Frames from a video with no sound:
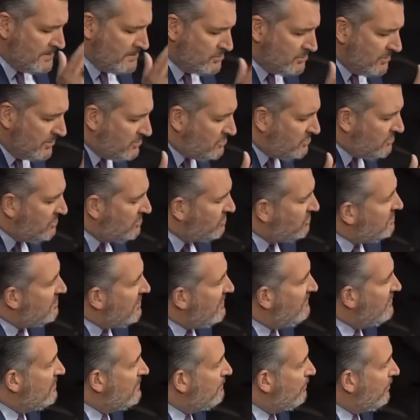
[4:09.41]
Justice
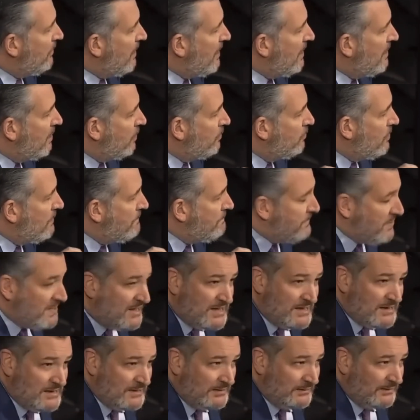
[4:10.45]
Stephen Breyer
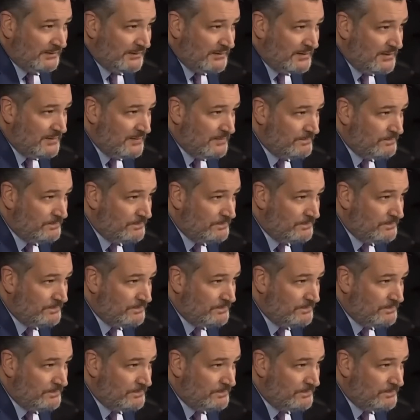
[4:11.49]
repeatedly